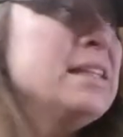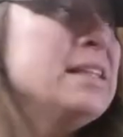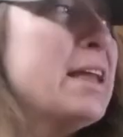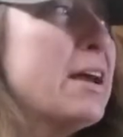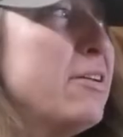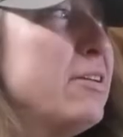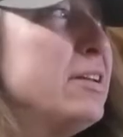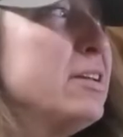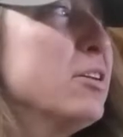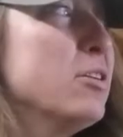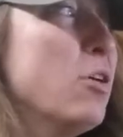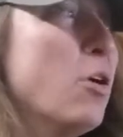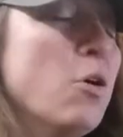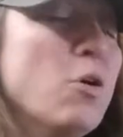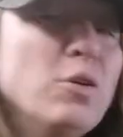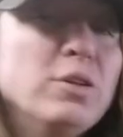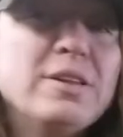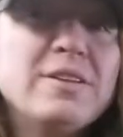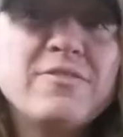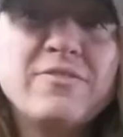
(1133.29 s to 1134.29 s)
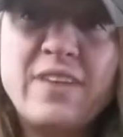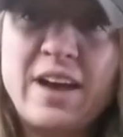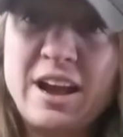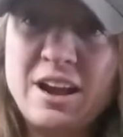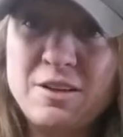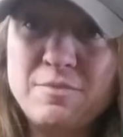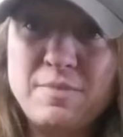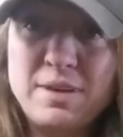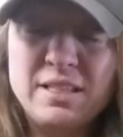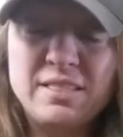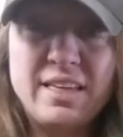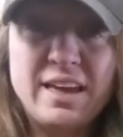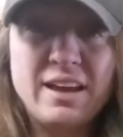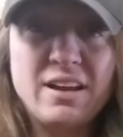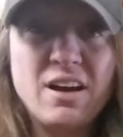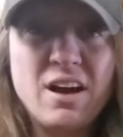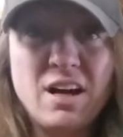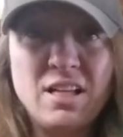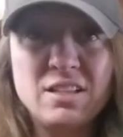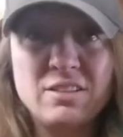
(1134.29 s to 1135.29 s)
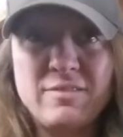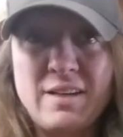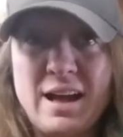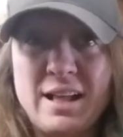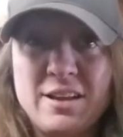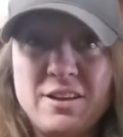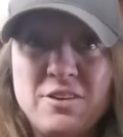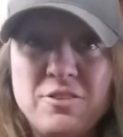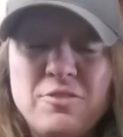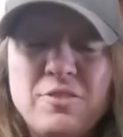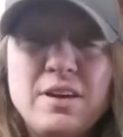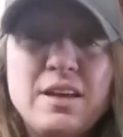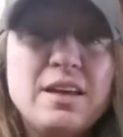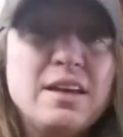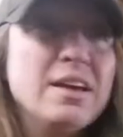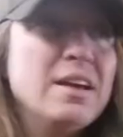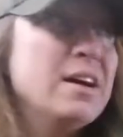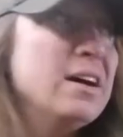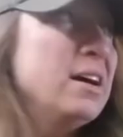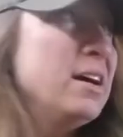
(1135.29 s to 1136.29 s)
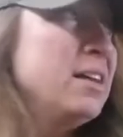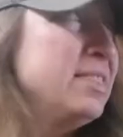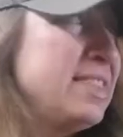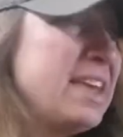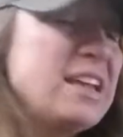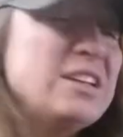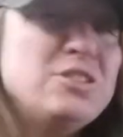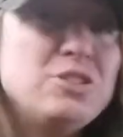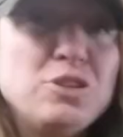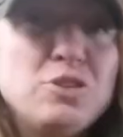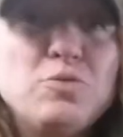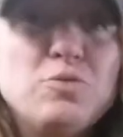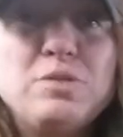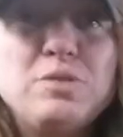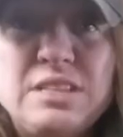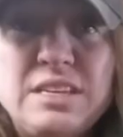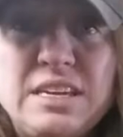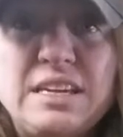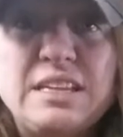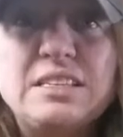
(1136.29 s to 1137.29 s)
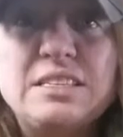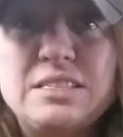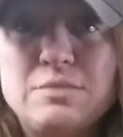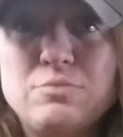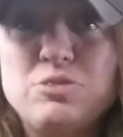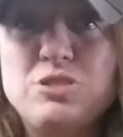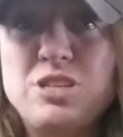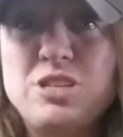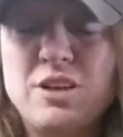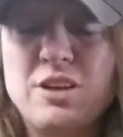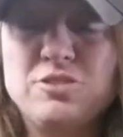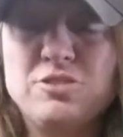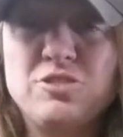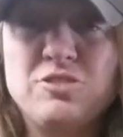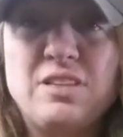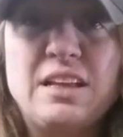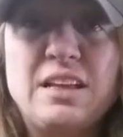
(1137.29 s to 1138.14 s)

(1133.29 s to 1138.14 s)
Now, in a cold environment like Colorado, they do need some shelter.